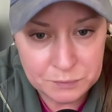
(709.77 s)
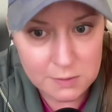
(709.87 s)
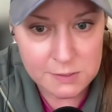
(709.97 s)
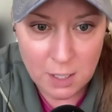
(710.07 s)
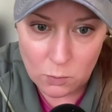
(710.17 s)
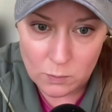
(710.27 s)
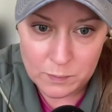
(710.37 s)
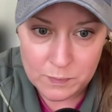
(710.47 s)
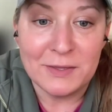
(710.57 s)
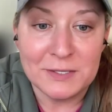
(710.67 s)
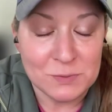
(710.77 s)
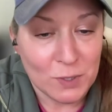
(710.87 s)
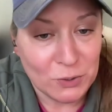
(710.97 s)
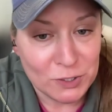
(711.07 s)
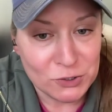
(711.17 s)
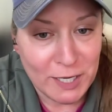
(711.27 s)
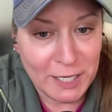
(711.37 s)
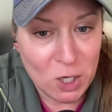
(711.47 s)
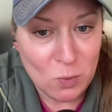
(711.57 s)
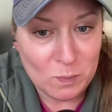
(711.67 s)
So, this is what you can try
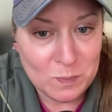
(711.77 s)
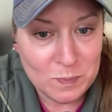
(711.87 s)
at home.